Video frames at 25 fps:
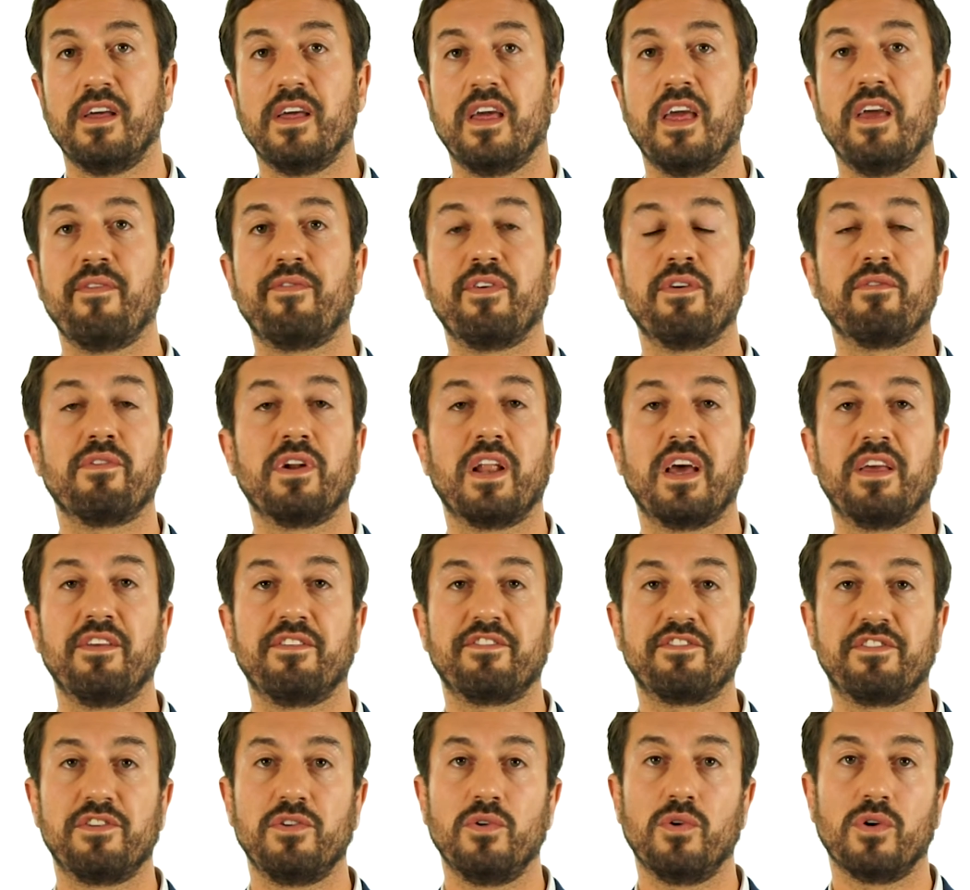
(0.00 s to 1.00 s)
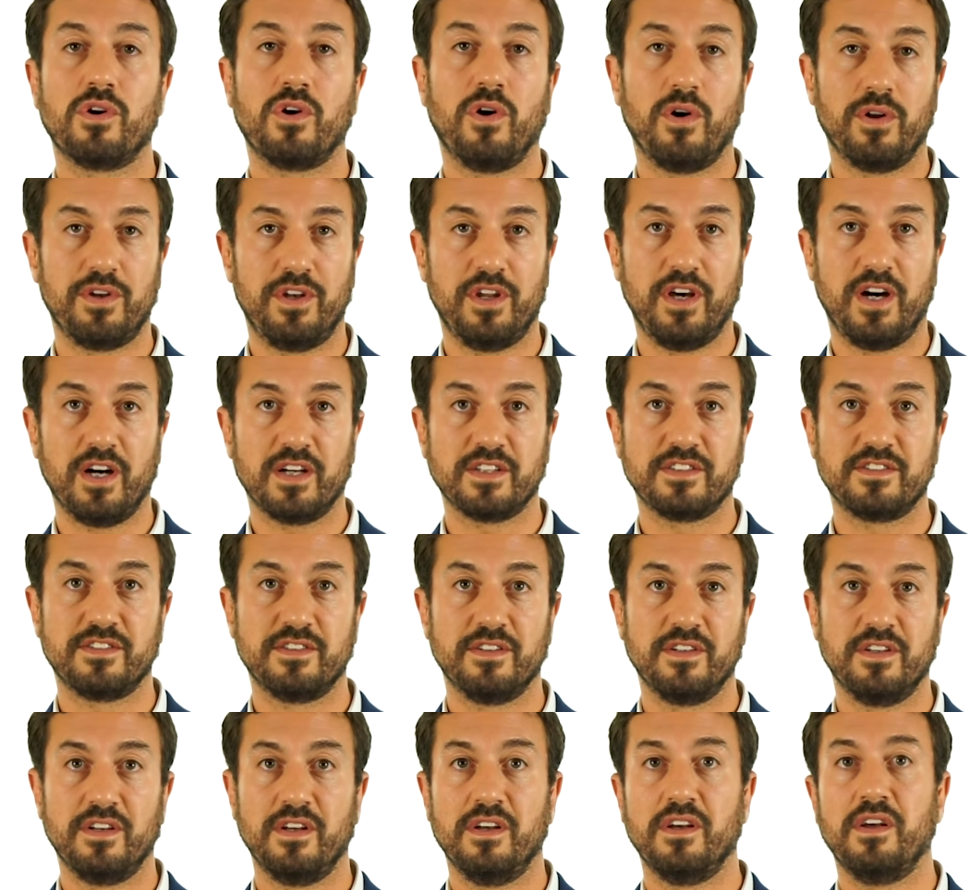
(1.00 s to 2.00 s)
If it relates to your conduct
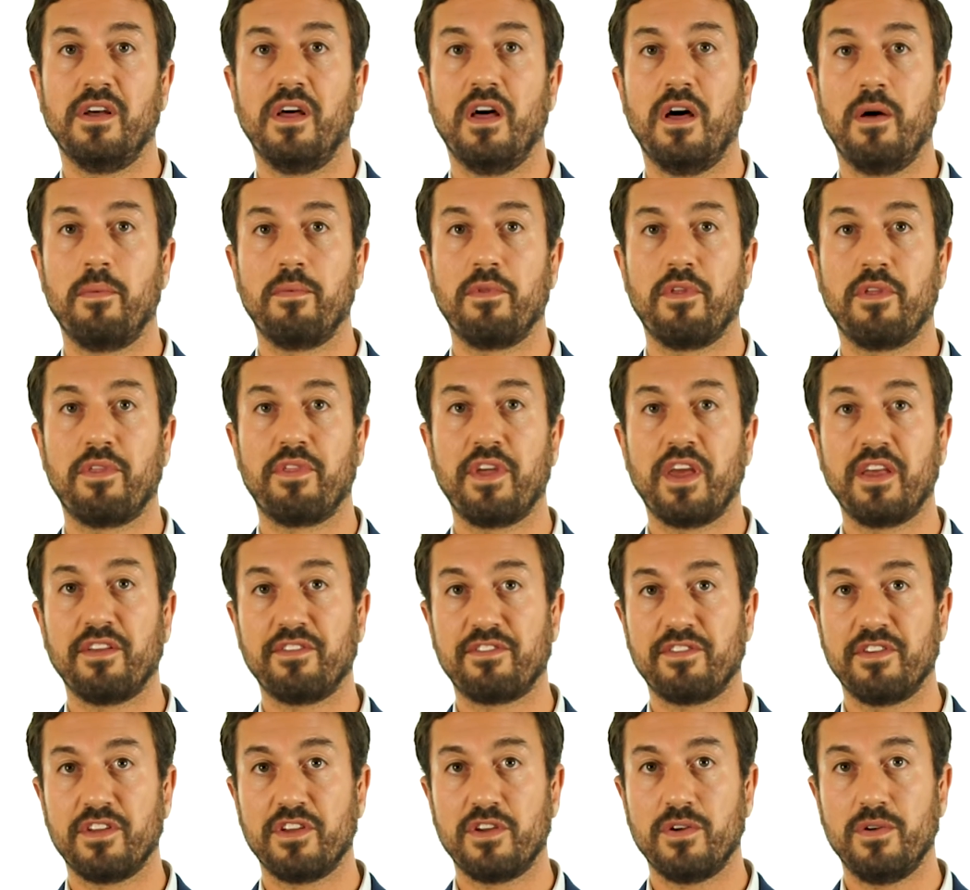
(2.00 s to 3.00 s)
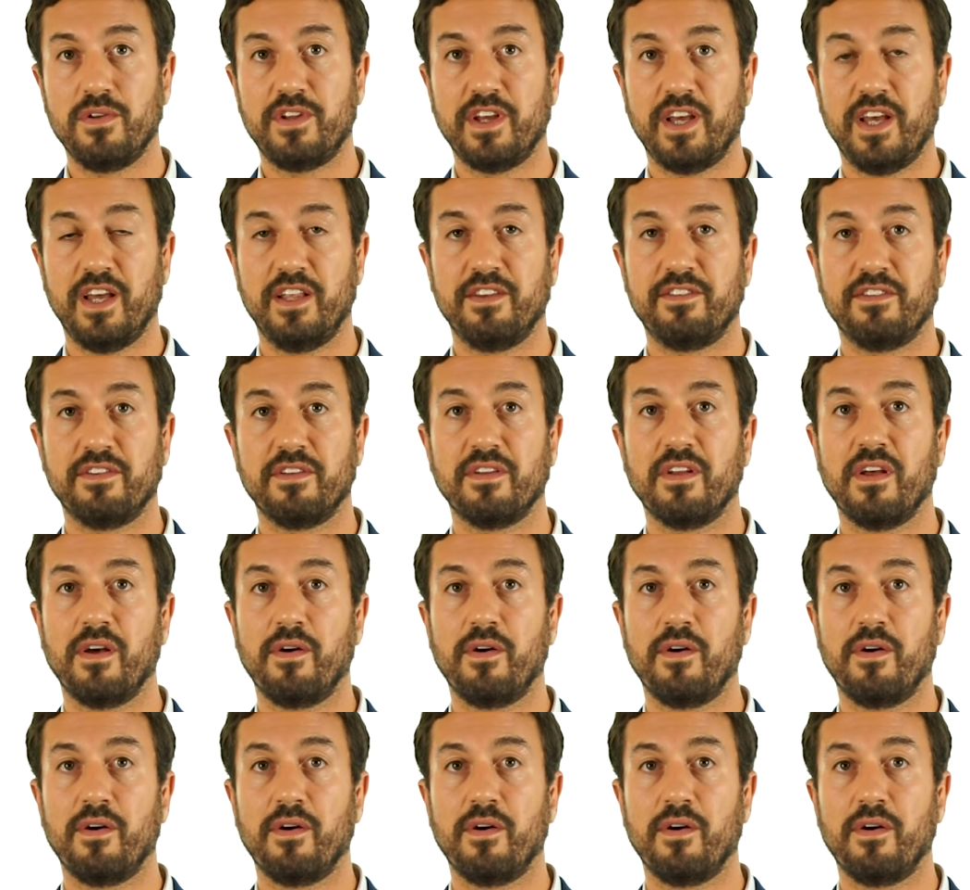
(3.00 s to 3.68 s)
and the things that you did,